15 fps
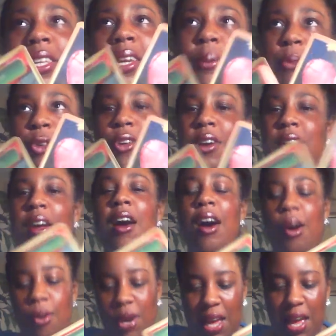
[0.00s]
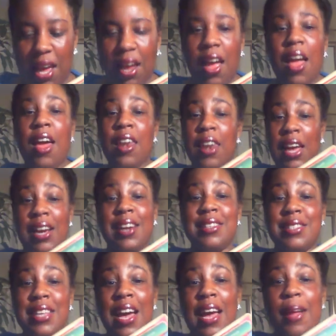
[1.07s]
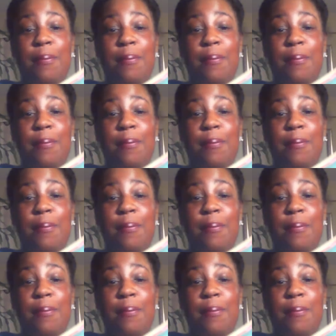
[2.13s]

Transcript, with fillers: anymore. Okay? Like I said,